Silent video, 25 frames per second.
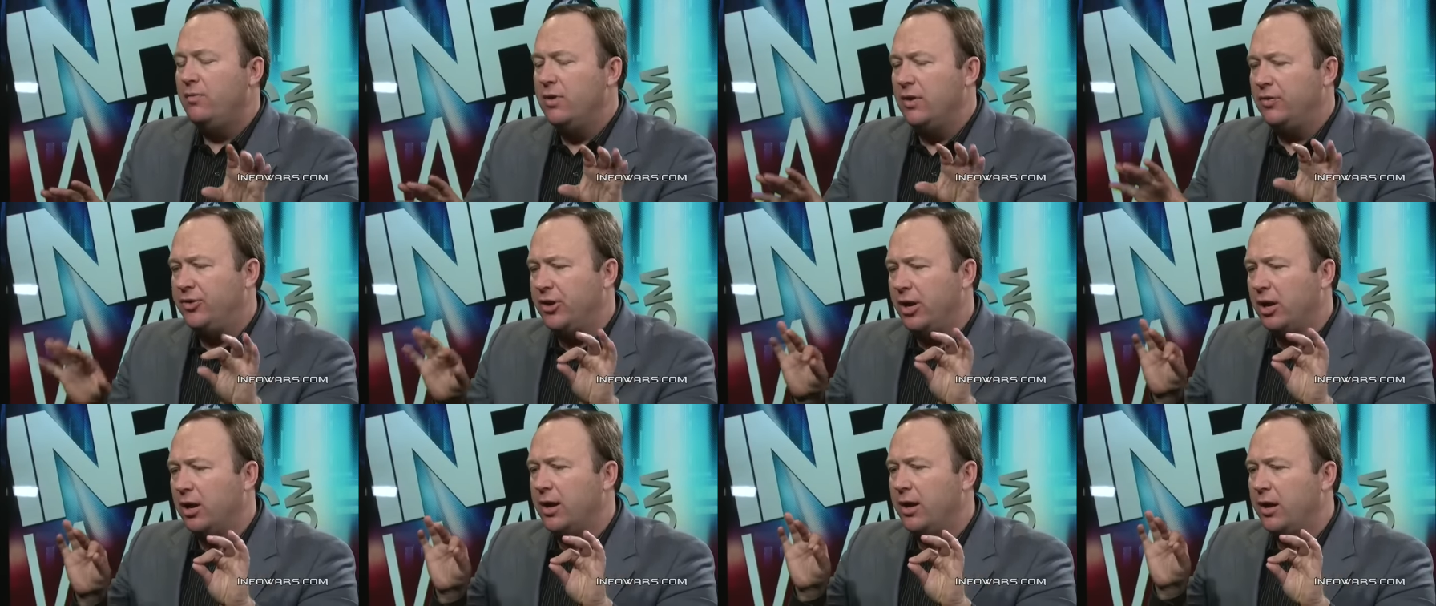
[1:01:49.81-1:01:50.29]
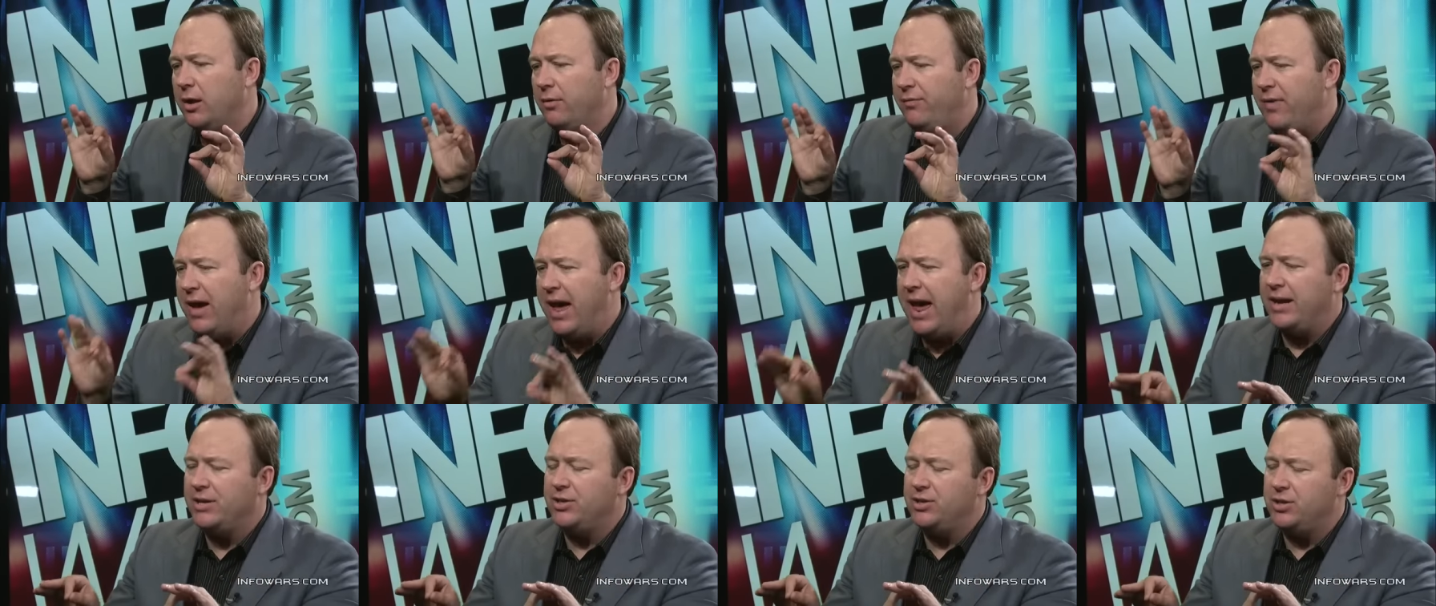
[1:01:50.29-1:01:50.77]
that they're going to
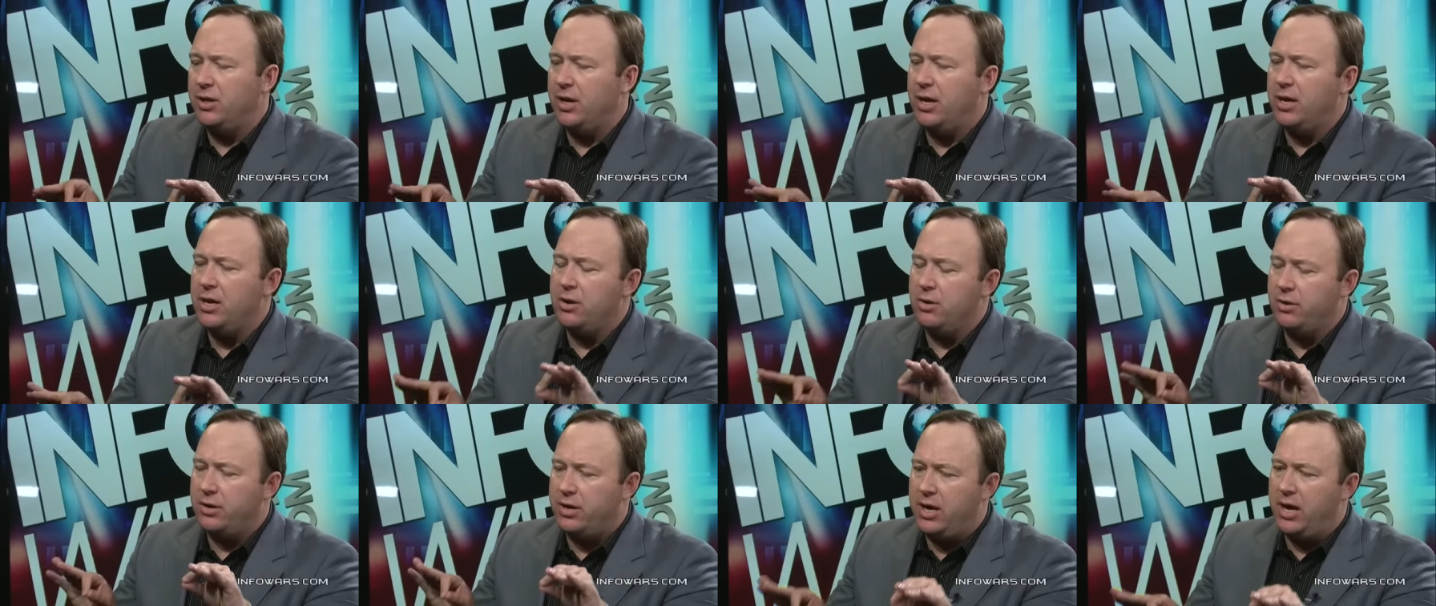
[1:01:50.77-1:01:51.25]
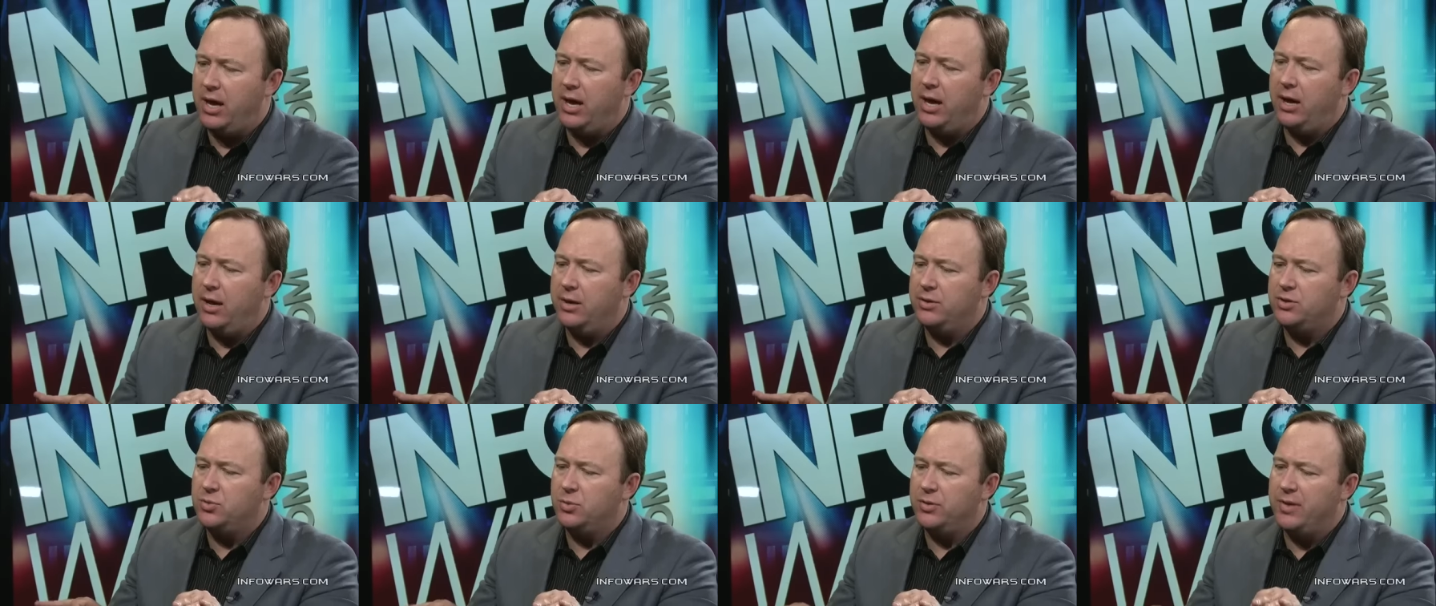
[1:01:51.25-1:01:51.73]
vaccinate your
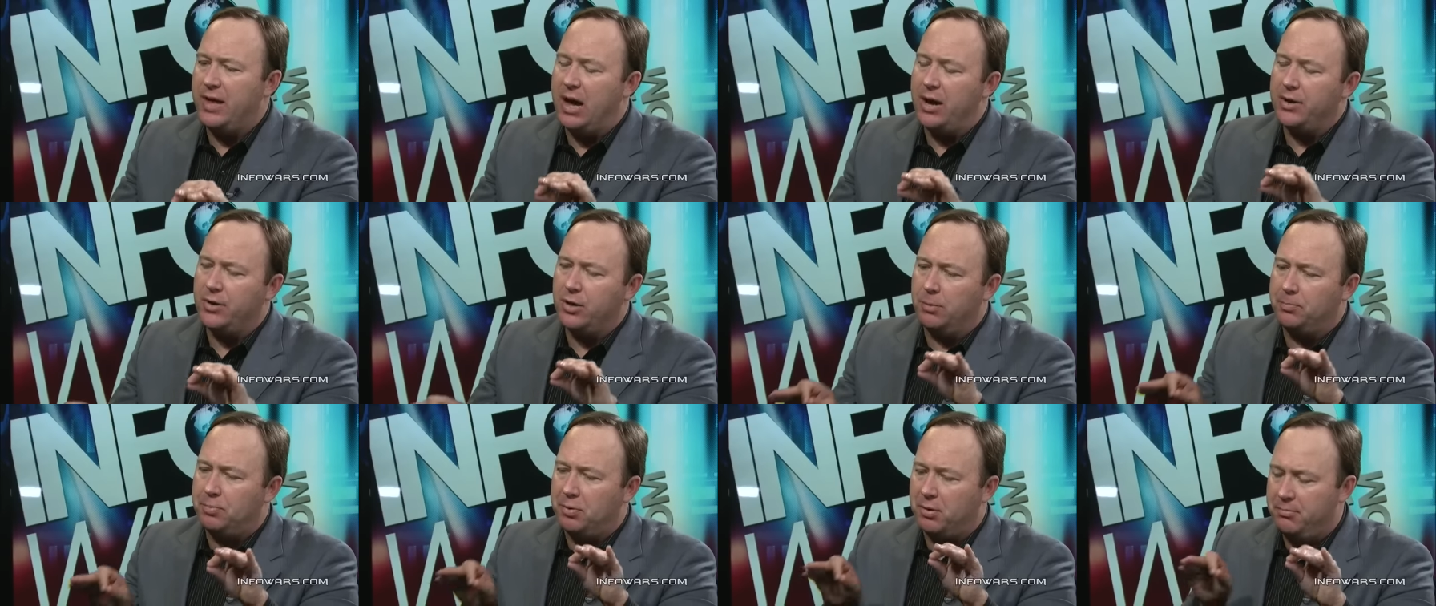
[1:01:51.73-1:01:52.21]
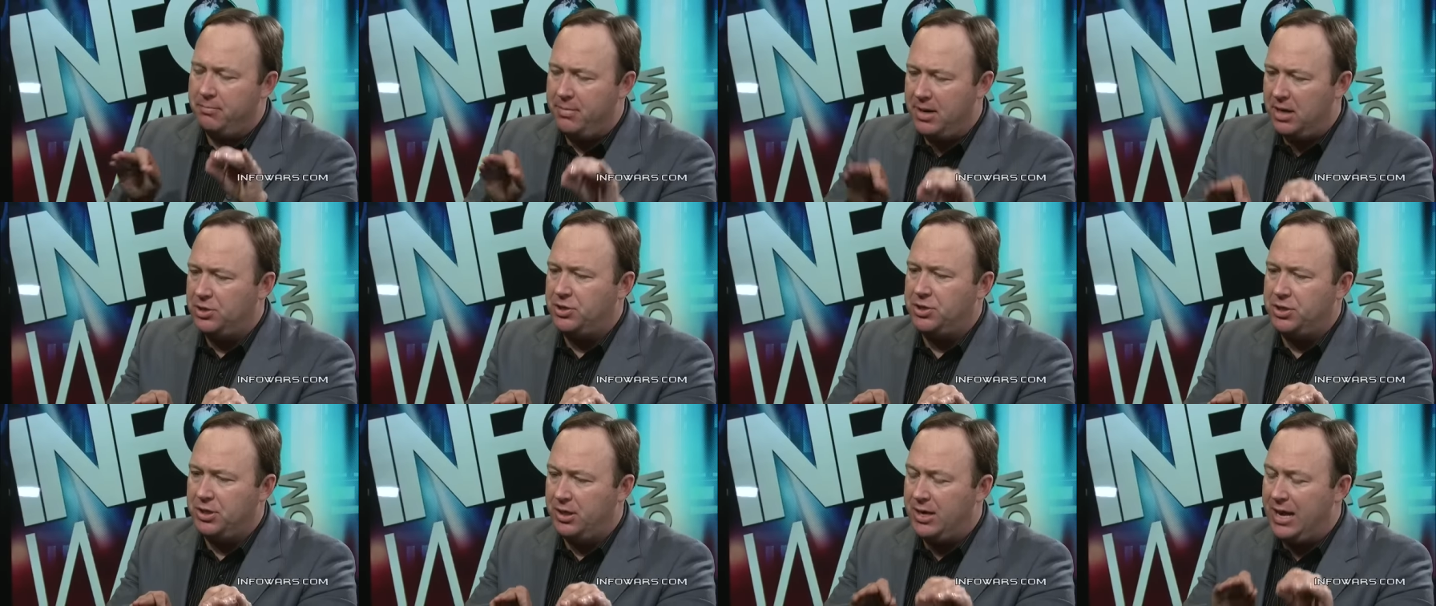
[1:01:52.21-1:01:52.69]
kids without your
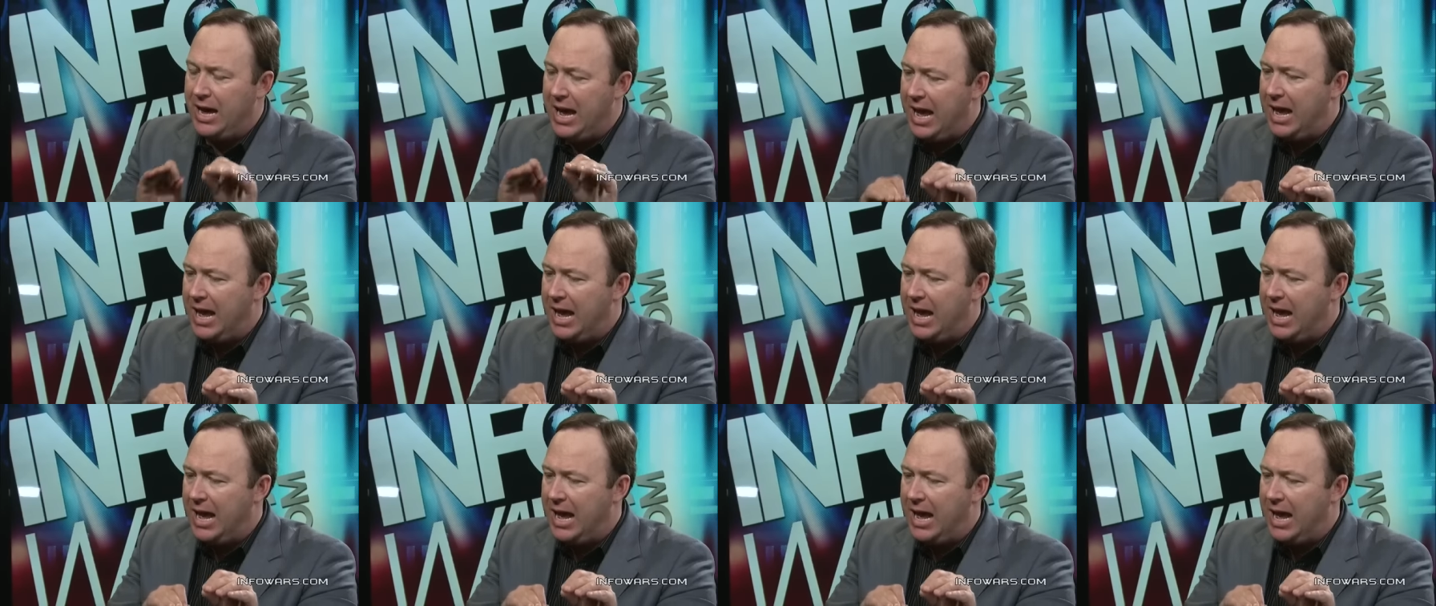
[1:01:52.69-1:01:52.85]
permission?